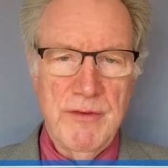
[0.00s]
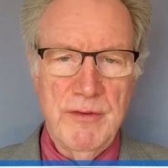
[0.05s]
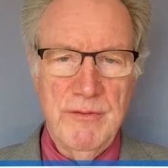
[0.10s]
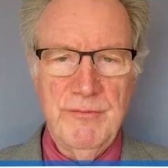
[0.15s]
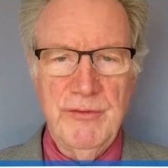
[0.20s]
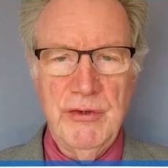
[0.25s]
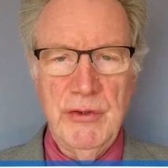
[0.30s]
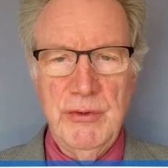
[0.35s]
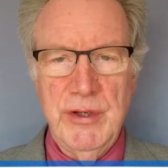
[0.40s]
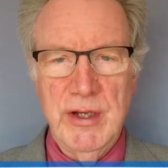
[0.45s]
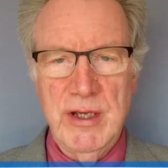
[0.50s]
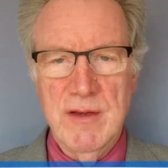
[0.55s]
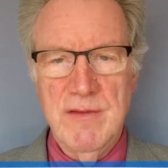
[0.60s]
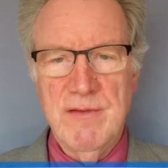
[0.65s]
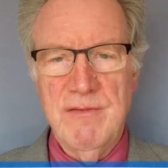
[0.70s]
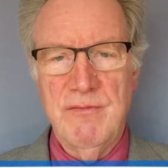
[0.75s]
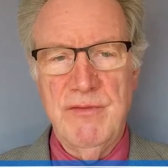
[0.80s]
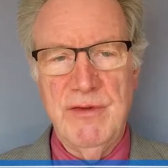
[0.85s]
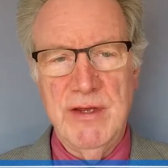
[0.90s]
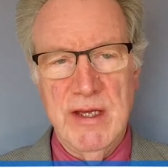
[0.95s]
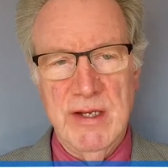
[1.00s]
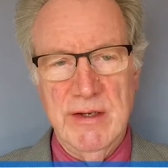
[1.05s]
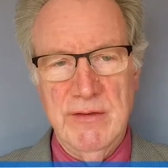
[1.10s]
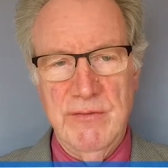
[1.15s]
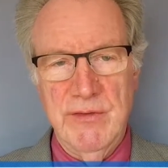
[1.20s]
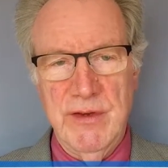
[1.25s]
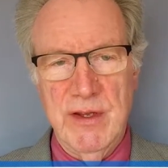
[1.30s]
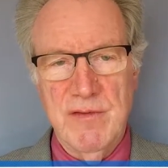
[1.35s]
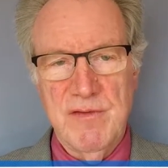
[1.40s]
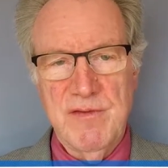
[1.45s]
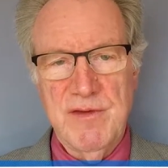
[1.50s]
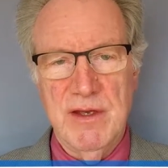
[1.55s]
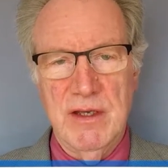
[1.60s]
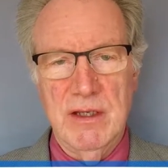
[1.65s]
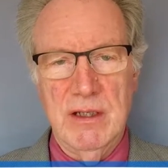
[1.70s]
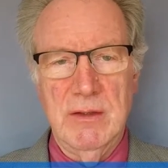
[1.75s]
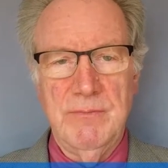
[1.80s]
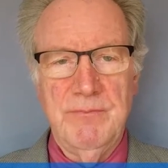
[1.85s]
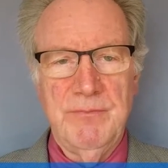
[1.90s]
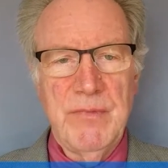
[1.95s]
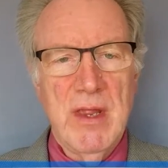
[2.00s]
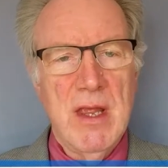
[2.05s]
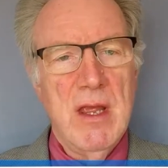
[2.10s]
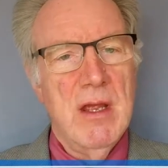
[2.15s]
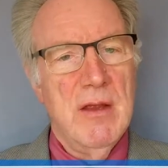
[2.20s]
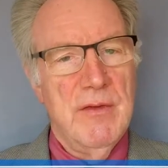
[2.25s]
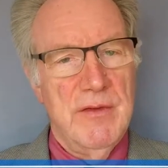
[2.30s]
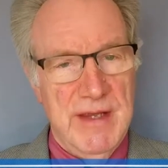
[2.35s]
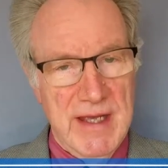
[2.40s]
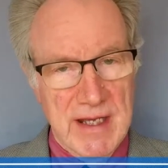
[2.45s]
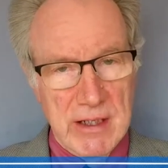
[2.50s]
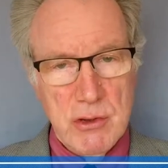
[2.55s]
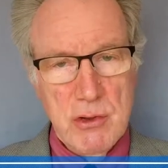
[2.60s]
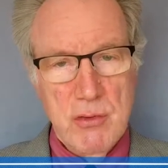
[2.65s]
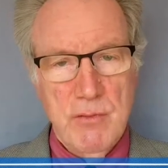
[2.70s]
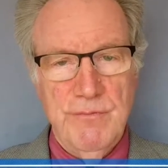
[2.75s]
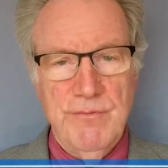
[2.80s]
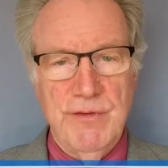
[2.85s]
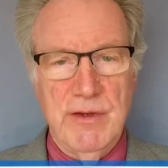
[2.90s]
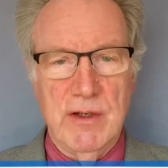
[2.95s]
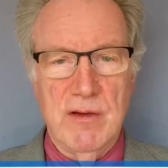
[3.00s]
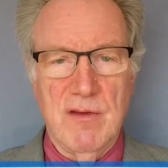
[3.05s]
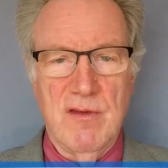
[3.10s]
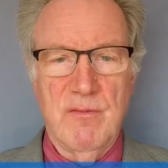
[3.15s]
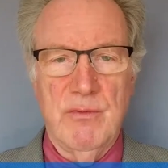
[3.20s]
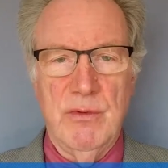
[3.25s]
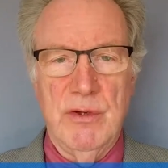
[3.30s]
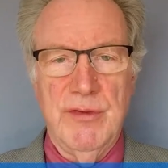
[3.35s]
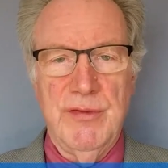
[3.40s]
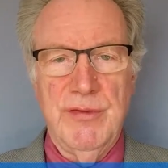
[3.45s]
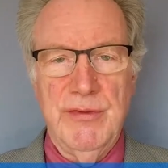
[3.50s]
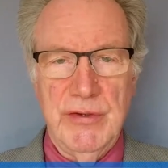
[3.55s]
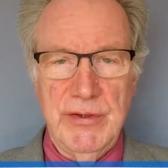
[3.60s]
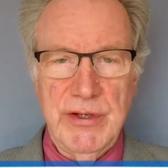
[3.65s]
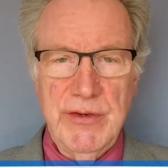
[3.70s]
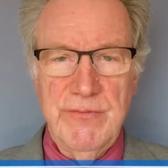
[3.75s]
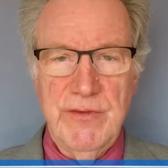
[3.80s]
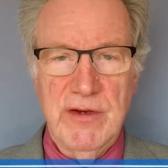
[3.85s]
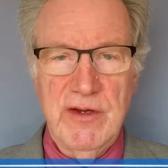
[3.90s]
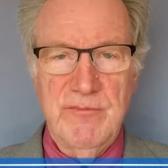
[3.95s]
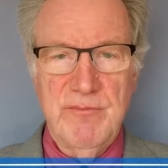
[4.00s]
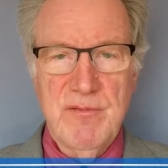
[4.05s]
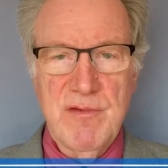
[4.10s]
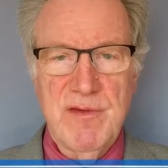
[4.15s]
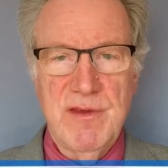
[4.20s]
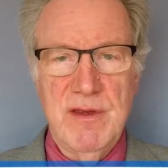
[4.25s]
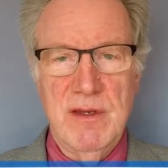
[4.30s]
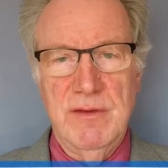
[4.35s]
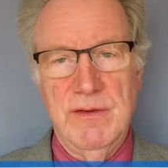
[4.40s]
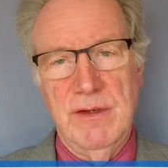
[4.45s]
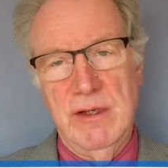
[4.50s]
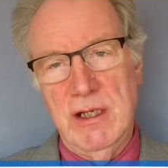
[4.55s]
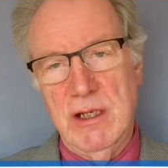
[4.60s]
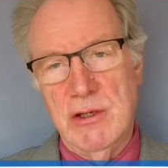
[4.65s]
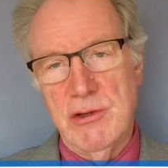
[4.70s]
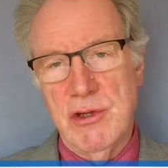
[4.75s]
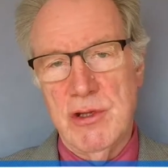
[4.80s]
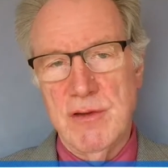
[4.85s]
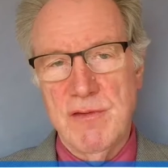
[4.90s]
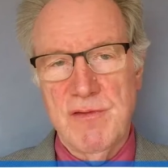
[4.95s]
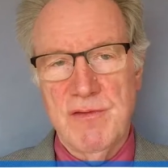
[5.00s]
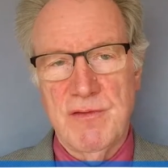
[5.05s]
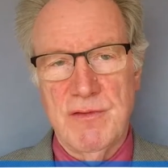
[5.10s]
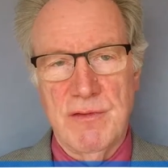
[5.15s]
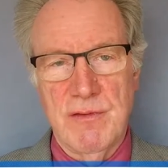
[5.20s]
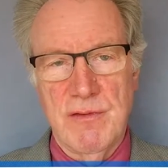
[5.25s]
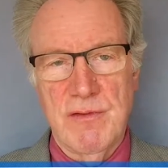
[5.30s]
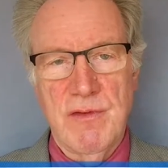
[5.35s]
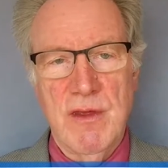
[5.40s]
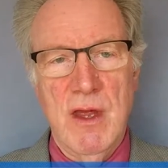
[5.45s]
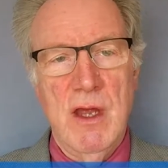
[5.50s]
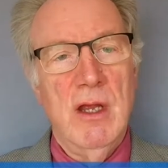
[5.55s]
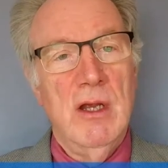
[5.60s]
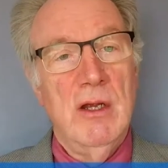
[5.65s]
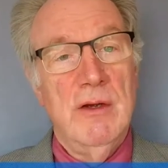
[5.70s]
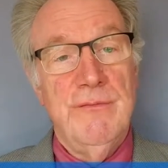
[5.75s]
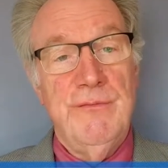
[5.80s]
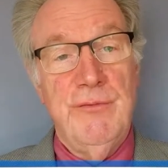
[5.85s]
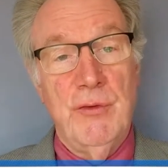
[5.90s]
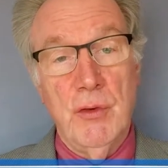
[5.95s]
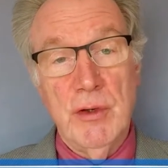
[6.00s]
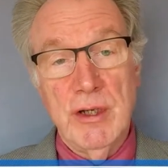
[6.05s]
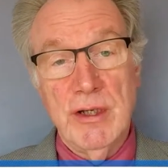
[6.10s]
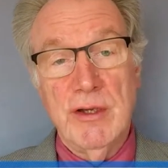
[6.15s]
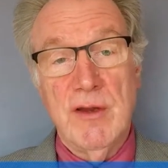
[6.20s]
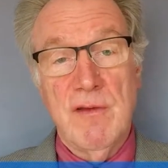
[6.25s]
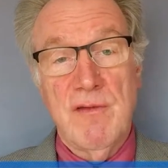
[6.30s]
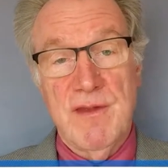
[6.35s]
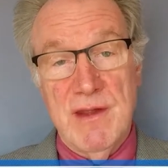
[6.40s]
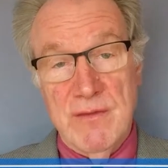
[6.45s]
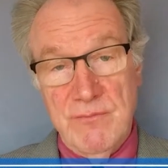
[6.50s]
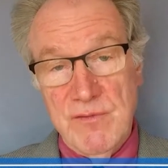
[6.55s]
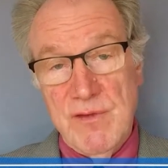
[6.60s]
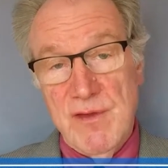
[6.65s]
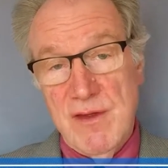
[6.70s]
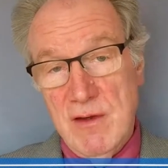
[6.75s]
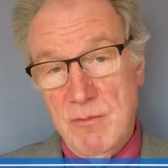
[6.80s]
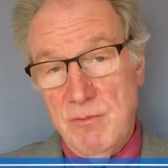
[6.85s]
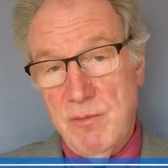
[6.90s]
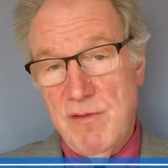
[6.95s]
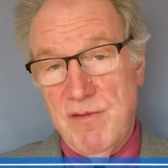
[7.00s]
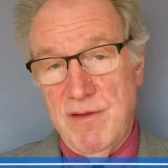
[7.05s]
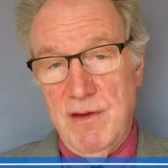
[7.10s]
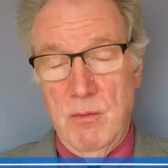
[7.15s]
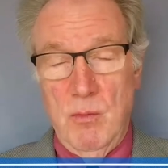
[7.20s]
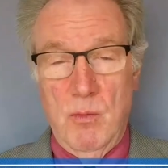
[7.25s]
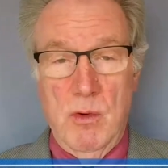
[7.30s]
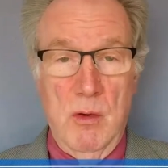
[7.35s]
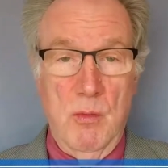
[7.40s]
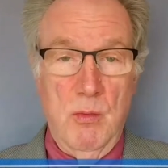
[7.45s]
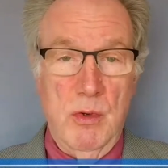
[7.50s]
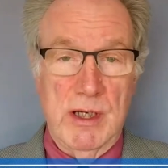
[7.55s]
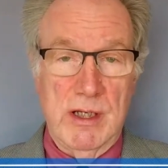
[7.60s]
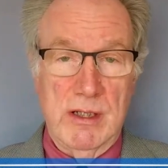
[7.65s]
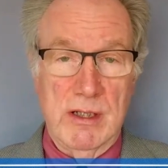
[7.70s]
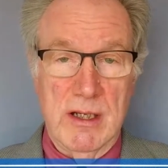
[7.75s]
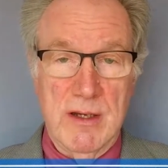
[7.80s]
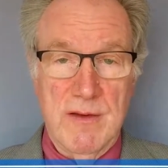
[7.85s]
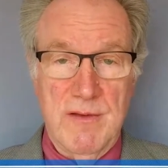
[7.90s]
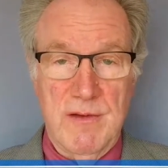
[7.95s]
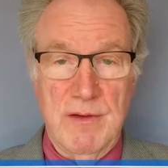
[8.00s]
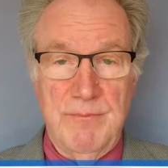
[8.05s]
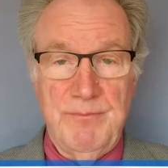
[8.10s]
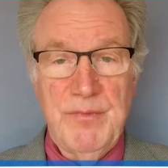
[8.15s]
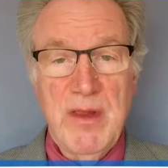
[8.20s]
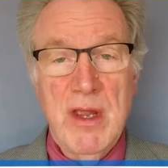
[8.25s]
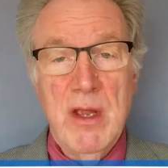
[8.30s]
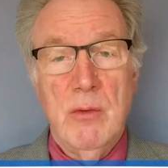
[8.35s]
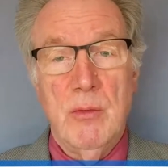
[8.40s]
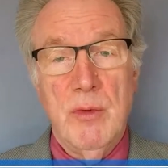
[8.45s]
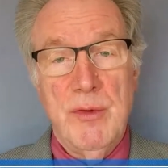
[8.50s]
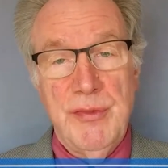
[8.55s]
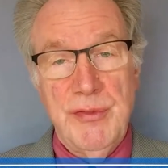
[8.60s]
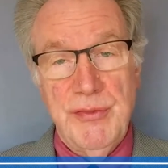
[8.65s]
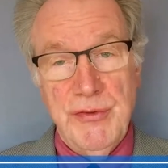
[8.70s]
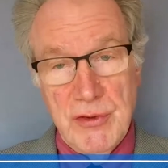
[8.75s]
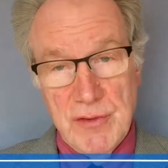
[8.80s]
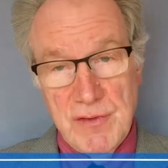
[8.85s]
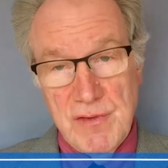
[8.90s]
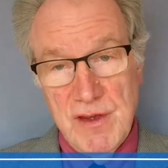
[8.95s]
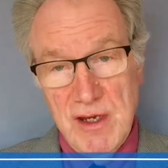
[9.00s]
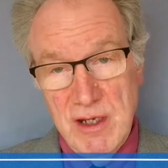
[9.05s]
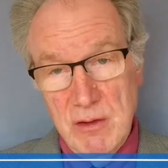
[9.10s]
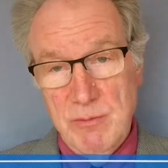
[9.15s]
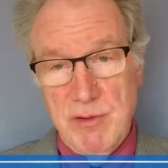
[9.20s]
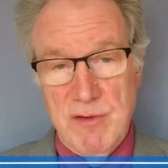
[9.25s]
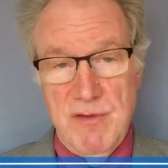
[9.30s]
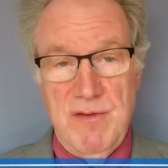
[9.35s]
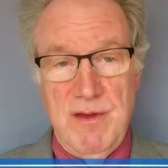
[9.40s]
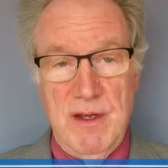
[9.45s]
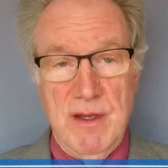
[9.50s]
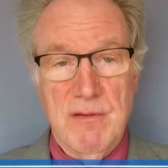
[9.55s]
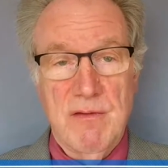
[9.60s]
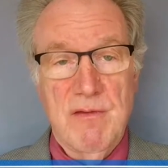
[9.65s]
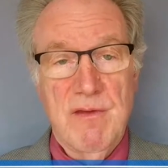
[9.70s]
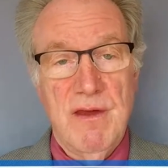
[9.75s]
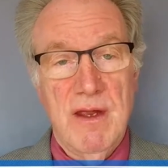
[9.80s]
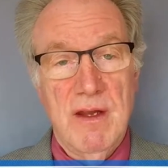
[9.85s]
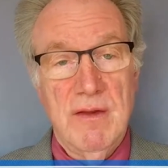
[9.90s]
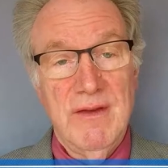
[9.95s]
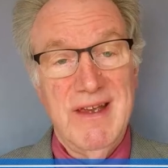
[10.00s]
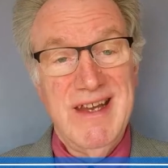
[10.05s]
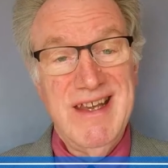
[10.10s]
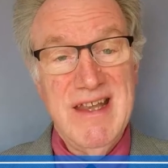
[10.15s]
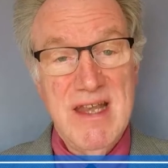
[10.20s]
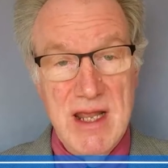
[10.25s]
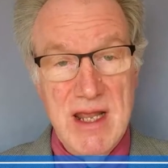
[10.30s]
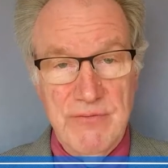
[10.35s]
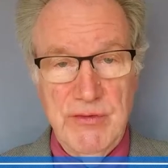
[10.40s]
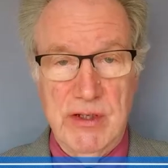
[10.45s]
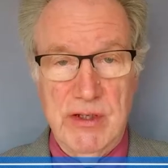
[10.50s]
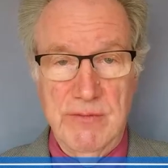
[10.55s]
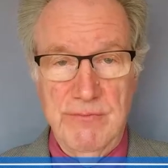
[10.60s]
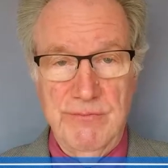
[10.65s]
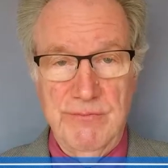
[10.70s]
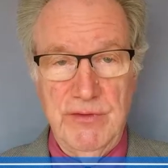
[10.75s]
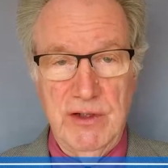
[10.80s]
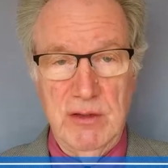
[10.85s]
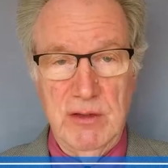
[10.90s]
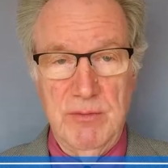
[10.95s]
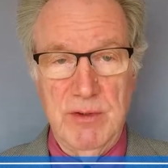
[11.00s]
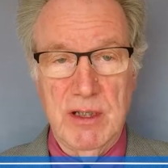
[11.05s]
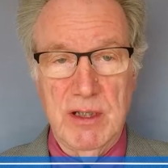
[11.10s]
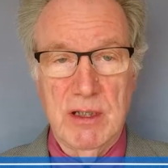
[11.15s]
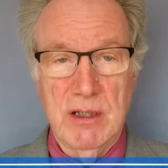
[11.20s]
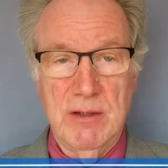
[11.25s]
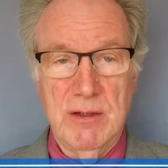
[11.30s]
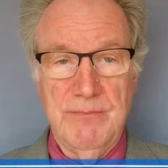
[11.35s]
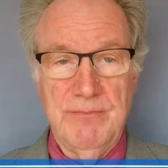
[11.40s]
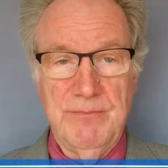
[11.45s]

a few days of the end of their stay. The actual figures were 35% in each instance, falling to 17% one week later, with 13% saying they never give feedback.